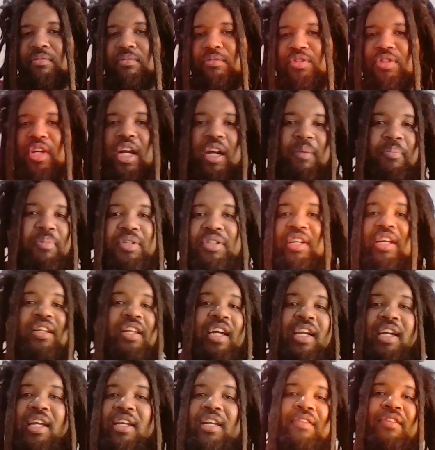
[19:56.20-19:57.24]
try to pretend
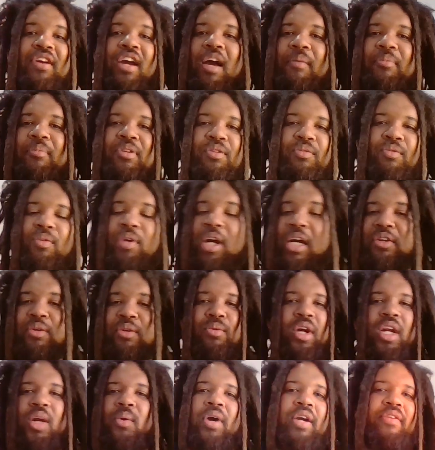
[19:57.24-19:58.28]
like it never happened. You
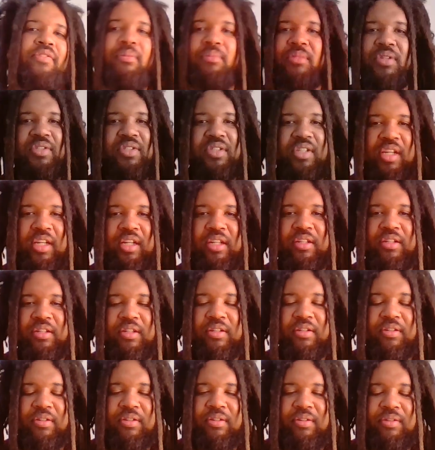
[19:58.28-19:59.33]
run away from the scene,
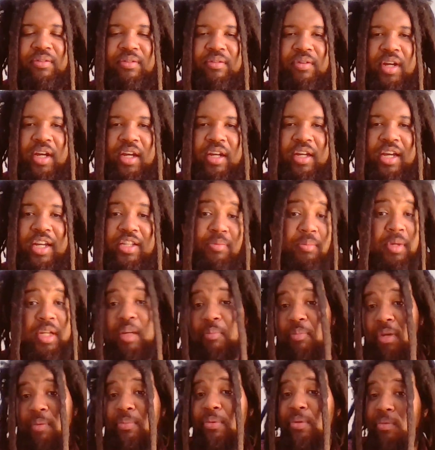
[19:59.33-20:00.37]
right? As many
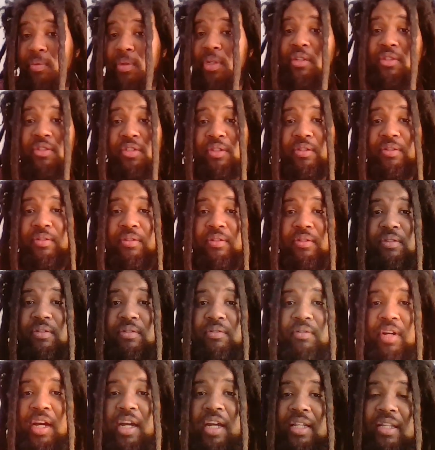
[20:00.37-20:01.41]
people will do,
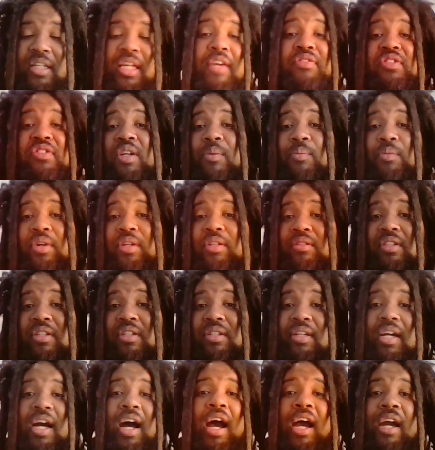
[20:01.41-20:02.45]
right? And leave someone to
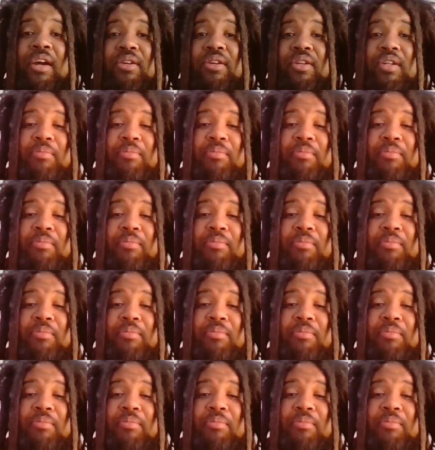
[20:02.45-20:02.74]
die, or